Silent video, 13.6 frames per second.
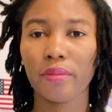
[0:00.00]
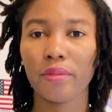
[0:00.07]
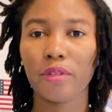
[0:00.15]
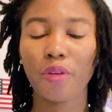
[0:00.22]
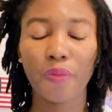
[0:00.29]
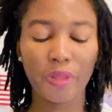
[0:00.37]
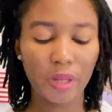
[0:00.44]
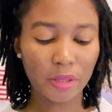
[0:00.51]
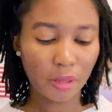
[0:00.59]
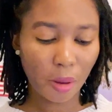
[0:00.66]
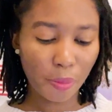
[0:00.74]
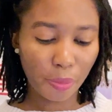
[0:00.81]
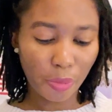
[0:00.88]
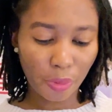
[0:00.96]
So with the
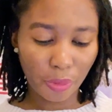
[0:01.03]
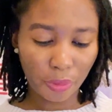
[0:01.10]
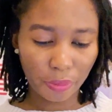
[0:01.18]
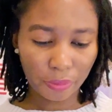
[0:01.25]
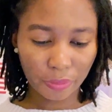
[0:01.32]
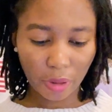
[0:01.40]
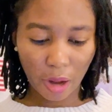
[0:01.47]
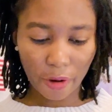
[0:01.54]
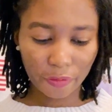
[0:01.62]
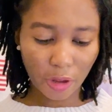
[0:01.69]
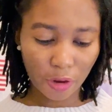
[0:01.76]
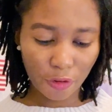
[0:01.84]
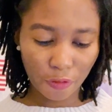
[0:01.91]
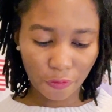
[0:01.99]
sample,
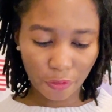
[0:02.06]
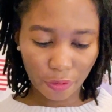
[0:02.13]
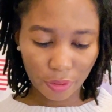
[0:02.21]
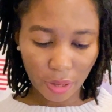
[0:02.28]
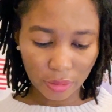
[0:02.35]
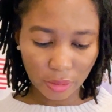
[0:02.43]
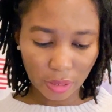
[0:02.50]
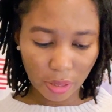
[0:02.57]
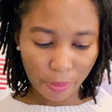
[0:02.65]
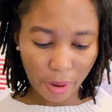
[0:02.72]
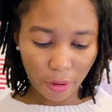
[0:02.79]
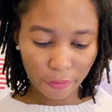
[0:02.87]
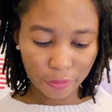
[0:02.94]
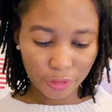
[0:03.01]
after you filled out the number
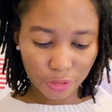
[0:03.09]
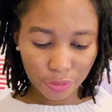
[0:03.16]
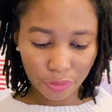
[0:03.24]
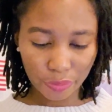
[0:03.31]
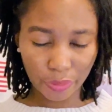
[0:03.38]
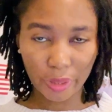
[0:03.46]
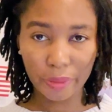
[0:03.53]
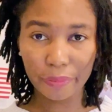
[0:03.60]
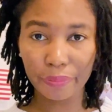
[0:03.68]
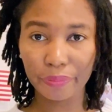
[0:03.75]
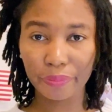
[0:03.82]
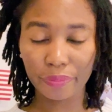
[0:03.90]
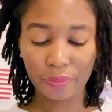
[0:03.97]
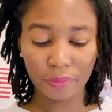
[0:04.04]
of children,
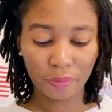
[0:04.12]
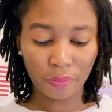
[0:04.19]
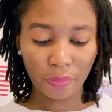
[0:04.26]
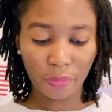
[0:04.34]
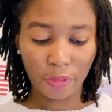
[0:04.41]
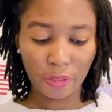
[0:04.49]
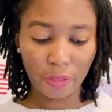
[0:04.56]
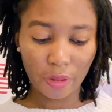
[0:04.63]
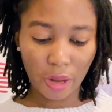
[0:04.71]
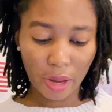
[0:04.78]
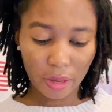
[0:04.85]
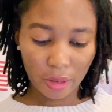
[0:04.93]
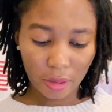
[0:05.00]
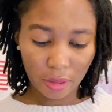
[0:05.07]

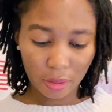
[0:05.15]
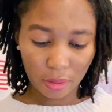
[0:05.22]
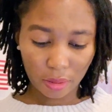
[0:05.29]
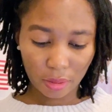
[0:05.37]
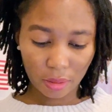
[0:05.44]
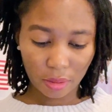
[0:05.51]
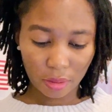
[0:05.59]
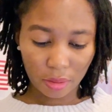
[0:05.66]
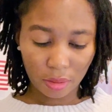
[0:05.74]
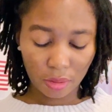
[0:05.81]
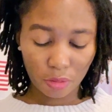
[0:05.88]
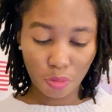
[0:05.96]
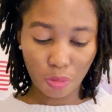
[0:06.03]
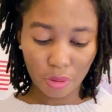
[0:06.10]
then
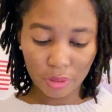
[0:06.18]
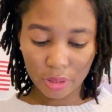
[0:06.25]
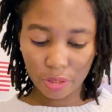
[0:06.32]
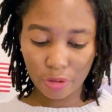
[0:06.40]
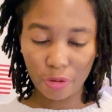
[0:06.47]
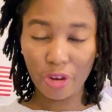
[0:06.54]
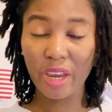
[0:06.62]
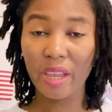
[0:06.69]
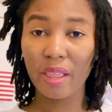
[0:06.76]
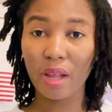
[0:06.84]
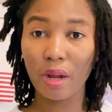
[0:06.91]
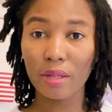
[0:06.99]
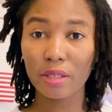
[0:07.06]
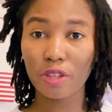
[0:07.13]
you continue. You hit the
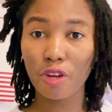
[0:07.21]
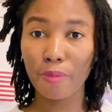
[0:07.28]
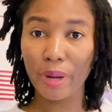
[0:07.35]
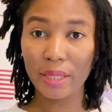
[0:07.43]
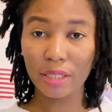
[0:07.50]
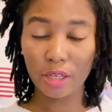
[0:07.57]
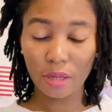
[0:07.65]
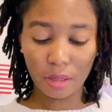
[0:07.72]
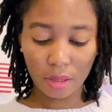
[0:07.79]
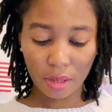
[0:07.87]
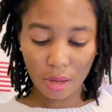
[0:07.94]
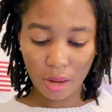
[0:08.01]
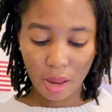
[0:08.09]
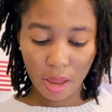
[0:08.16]
continue button
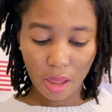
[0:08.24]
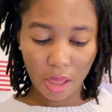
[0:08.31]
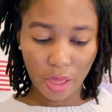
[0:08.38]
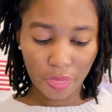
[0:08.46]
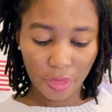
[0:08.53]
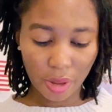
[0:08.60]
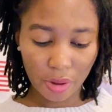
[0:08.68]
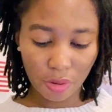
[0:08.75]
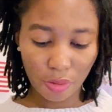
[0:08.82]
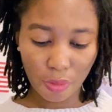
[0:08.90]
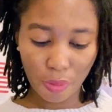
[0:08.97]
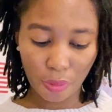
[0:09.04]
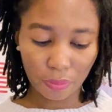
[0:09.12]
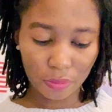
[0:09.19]
and then you
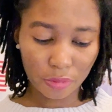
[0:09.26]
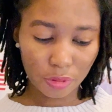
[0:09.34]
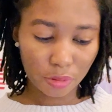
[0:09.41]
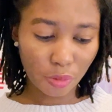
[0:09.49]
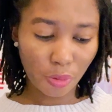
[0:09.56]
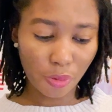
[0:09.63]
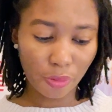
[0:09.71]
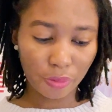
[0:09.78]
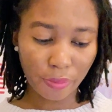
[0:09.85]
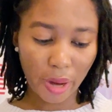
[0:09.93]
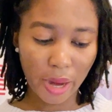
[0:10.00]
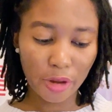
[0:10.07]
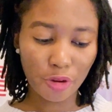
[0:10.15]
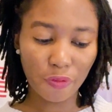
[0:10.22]
go. So
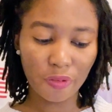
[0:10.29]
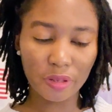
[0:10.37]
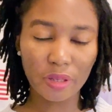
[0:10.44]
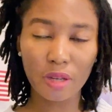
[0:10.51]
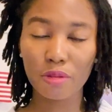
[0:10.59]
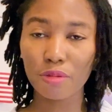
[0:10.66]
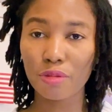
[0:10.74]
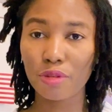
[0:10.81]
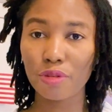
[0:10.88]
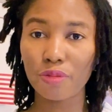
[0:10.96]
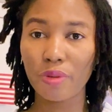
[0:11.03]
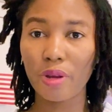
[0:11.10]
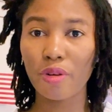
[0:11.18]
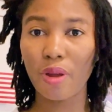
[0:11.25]
mind you, if you say 2
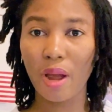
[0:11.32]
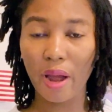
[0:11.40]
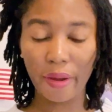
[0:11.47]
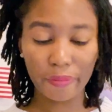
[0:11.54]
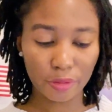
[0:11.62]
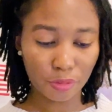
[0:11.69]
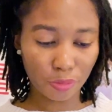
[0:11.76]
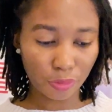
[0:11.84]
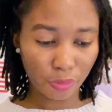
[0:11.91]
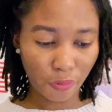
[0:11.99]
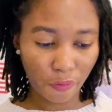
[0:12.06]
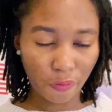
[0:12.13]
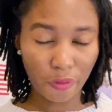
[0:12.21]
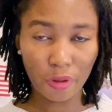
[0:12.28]
children, you have to
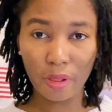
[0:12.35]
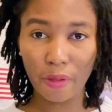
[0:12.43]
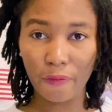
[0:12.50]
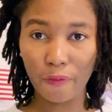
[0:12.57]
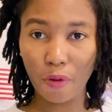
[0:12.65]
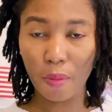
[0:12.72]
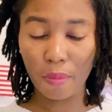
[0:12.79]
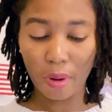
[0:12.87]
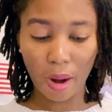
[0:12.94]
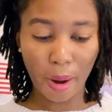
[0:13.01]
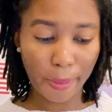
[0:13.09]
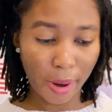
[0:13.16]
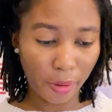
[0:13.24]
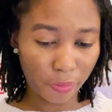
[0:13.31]
fill a form
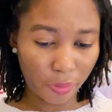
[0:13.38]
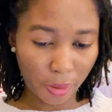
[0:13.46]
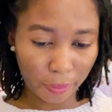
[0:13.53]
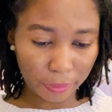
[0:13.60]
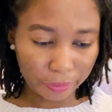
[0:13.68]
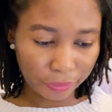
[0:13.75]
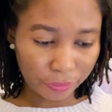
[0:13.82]
about them.